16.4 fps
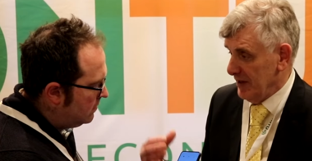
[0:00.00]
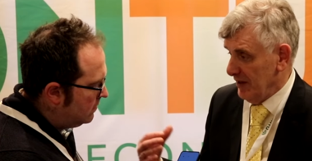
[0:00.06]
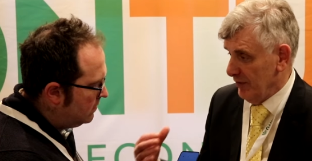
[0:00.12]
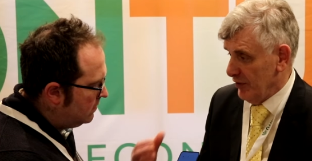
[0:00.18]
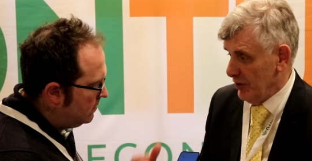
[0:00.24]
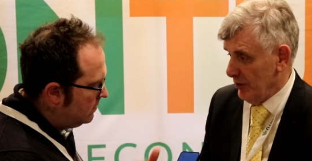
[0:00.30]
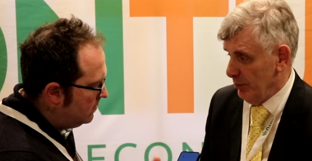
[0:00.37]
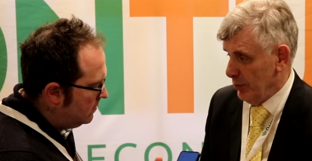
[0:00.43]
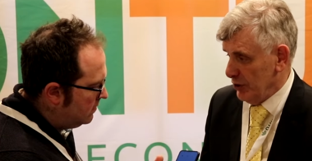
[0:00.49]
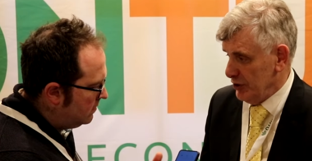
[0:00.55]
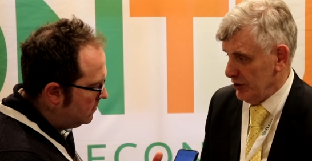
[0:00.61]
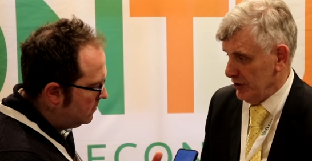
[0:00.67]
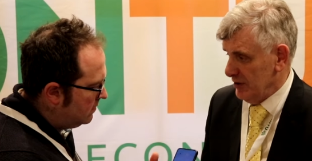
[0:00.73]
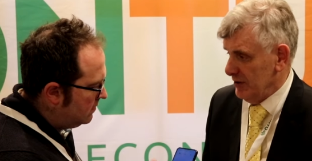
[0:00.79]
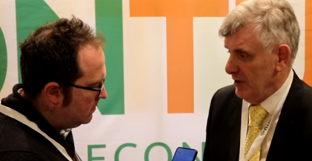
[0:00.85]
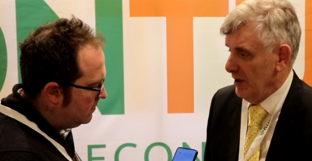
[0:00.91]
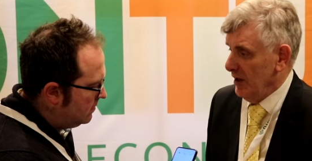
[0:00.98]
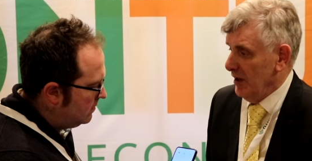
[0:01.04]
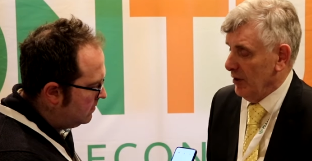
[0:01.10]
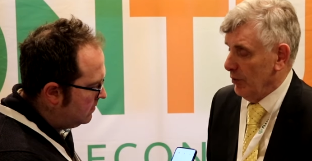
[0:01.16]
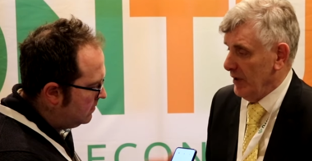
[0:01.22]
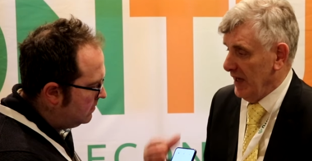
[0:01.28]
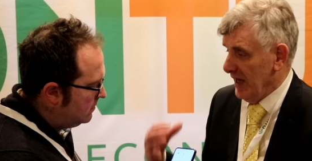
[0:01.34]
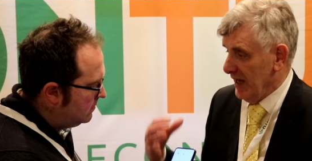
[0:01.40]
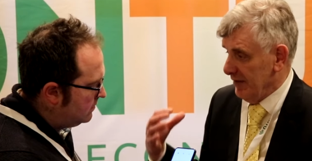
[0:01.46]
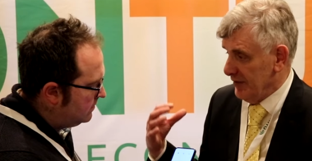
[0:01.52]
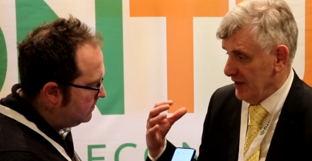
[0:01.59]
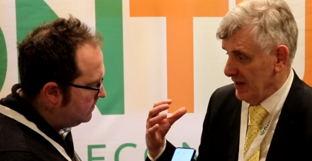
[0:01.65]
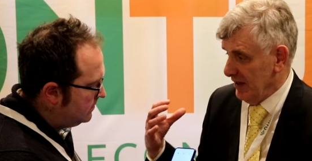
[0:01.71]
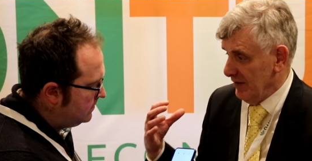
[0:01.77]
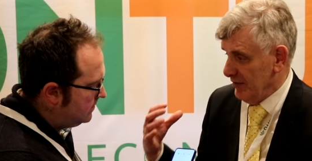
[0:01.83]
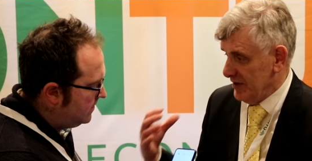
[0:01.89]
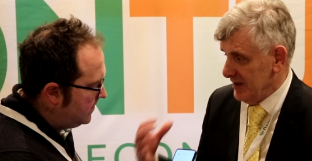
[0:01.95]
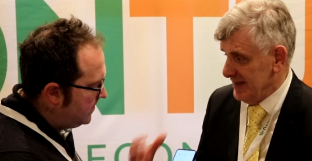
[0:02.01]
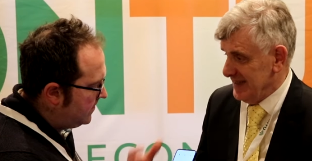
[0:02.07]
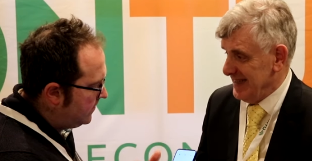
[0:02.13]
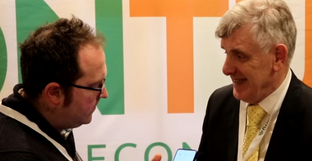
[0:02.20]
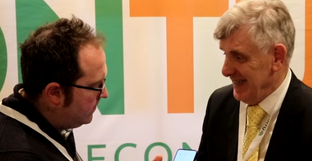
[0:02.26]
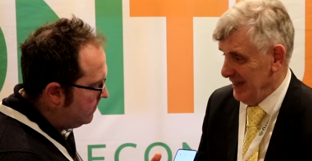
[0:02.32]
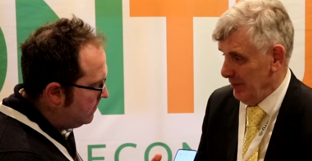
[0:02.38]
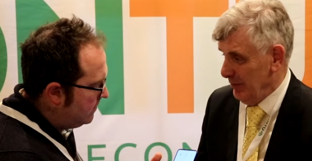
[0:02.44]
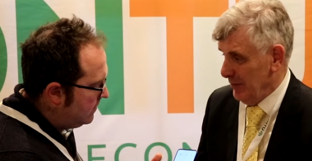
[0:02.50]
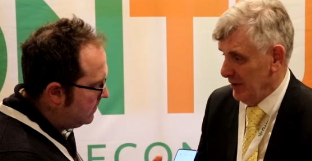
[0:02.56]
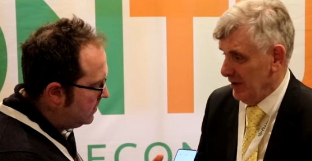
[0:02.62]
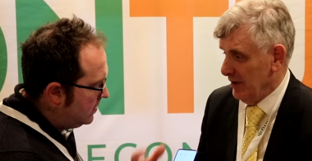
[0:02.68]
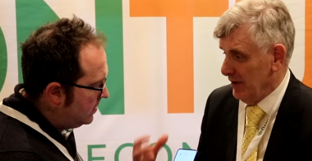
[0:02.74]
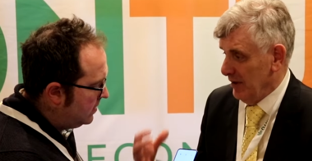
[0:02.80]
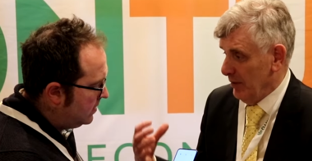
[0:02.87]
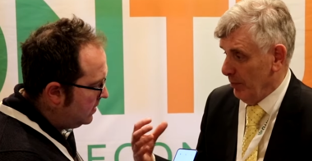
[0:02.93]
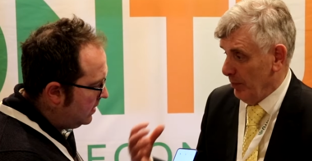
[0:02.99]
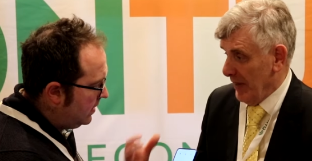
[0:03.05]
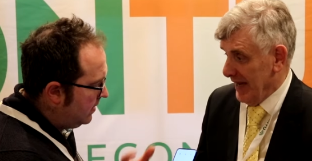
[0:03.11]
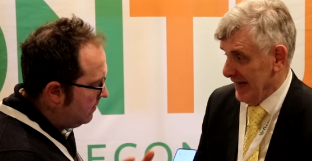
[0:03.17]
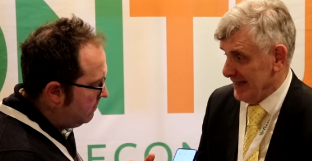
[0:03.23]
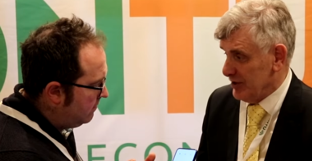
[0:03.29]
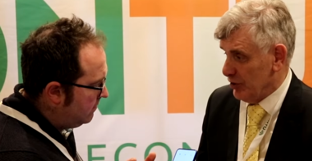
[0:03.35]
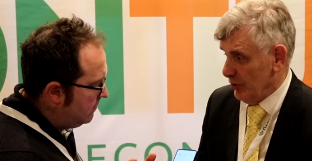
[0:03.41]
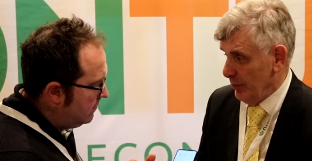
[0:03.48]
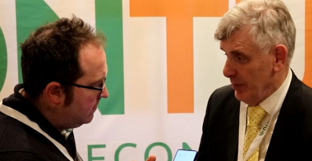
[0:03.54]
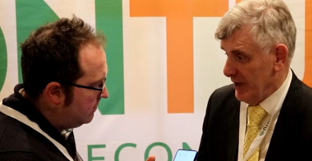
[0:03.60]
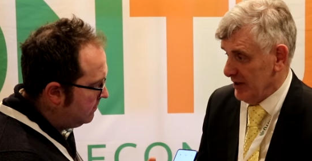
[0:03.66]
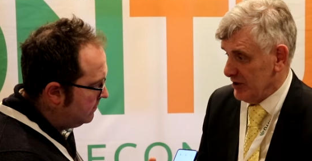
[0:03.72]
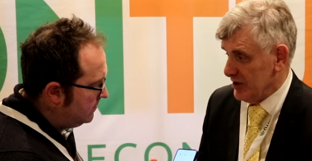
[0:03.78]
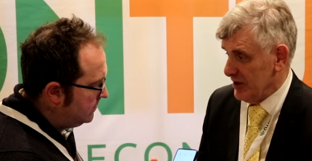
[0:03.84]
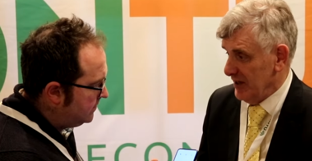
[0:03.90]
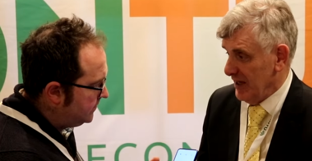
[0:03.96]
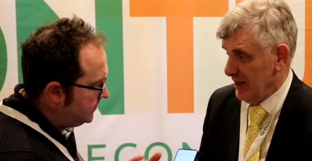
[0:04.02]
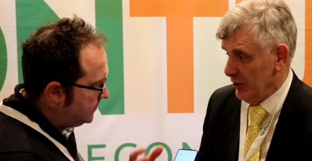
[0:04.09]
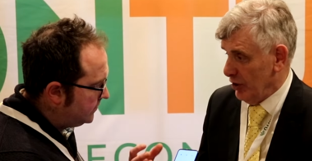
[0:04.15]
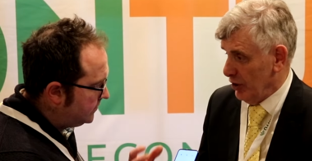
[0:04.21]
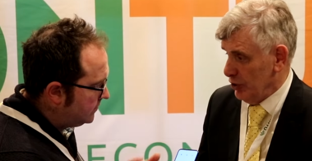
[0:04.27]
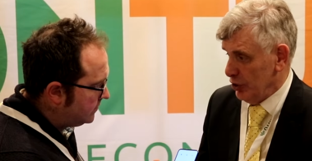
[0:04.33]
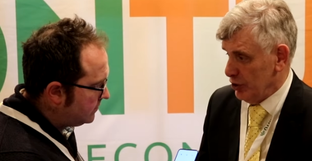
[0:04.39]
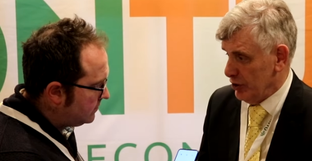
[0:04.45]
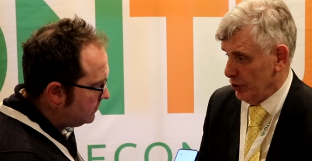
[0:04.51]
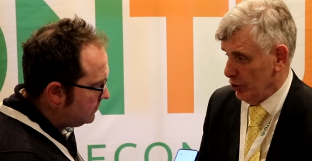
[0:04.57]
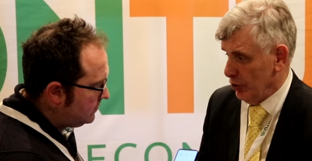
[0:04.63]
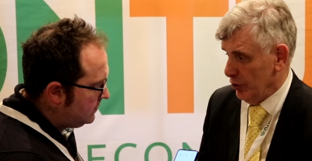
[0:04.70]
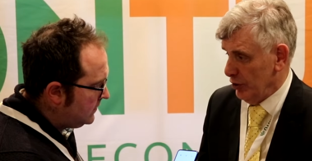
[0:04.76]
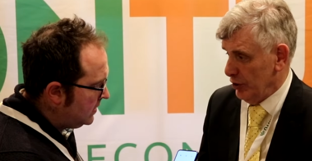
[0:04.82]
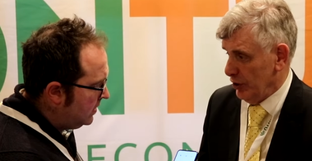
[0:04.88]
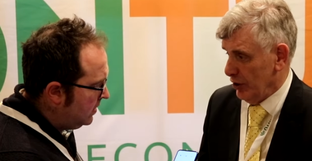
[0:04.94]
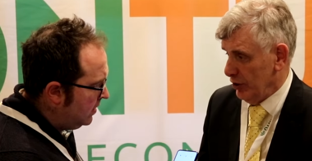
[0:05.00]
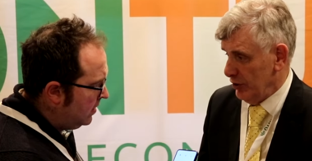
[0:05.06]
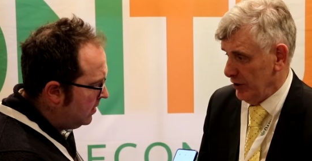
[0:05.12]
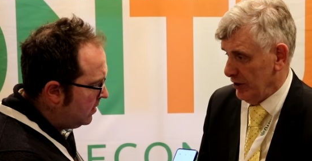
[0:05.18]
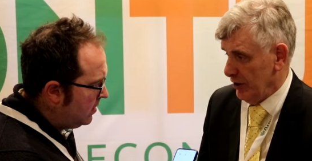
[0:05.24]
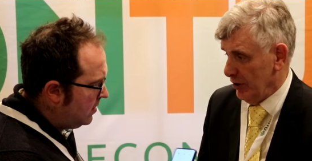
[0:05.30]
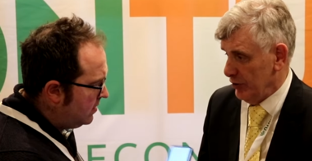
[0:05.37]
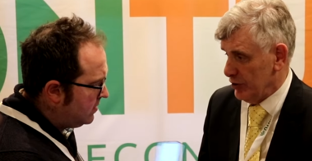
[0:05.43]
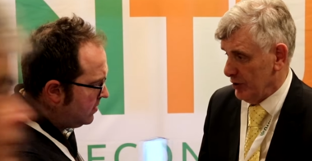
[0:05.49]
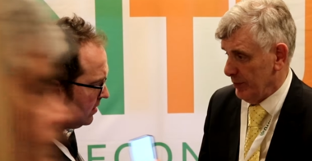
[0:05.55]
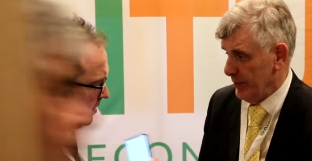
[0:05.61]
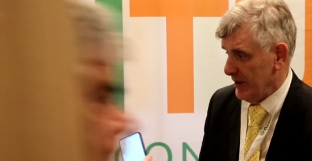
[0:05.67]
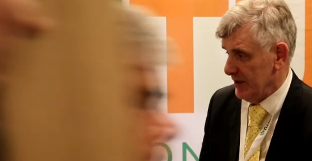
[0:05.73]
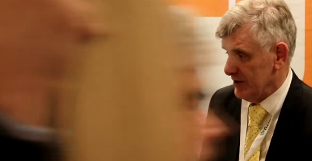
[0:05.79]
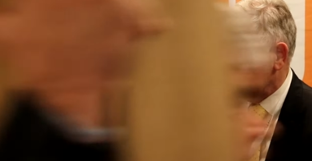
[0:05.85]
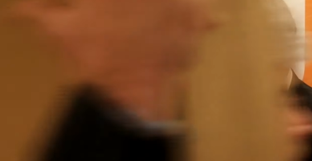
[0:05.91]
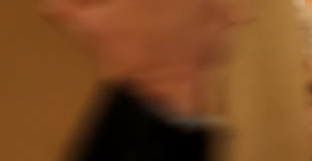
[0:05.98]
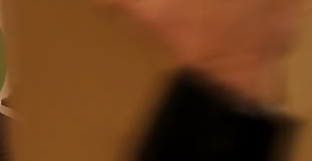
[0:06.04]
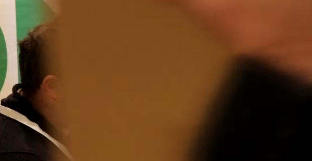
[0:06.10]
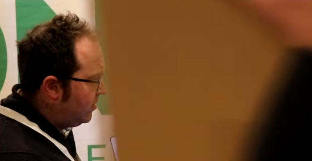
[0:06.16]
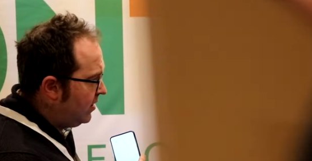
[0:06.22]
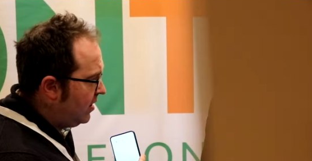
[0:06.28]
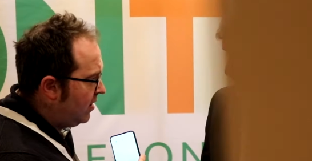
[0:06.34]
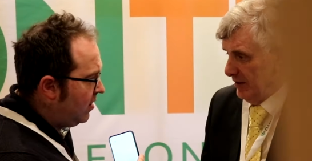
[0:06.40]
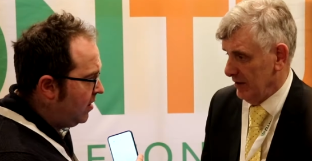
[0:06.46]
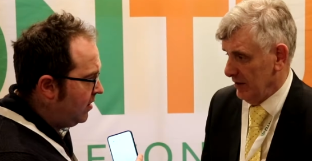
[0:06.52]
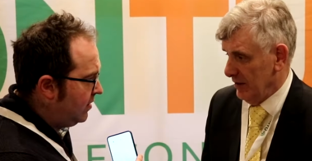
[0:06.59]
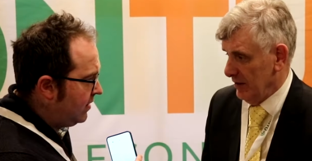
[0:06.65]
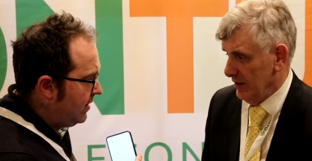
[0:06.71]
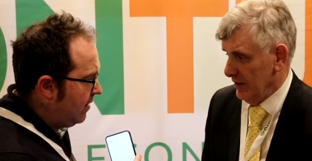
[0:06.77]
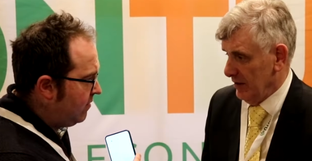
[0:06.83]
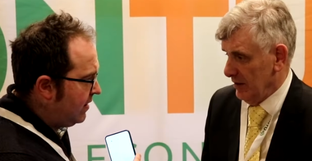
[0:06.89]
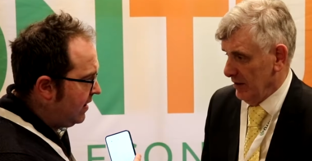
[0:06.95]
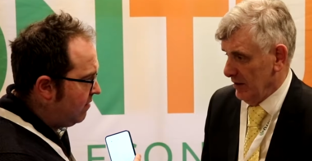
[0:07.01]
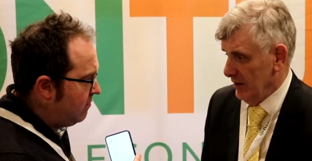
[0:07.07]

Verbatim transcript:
Speaker 1: to give it a budget. We have to give it a team extra personnel, not just the current county council. I imagine
Speaker 2: Donegal County